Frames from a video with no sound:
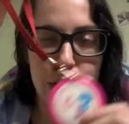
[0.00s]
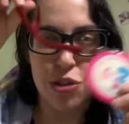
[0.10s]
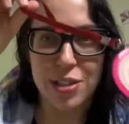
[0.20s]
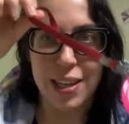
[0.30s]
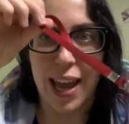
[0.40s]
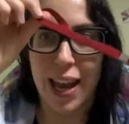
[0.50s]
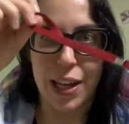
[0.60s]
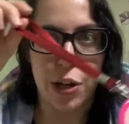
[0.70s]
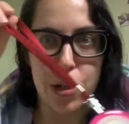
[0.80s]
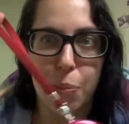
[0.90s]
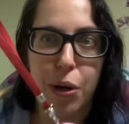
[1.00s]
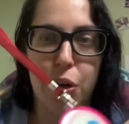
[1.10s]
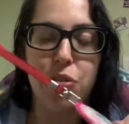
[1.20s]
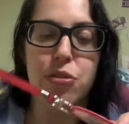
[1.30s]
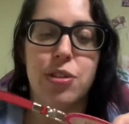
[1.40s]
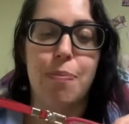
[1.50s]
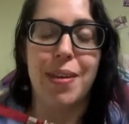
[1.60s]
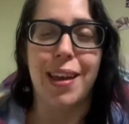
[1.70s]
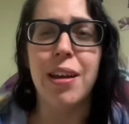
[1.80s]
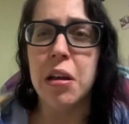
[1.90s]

You should just like hang it on your purse or something.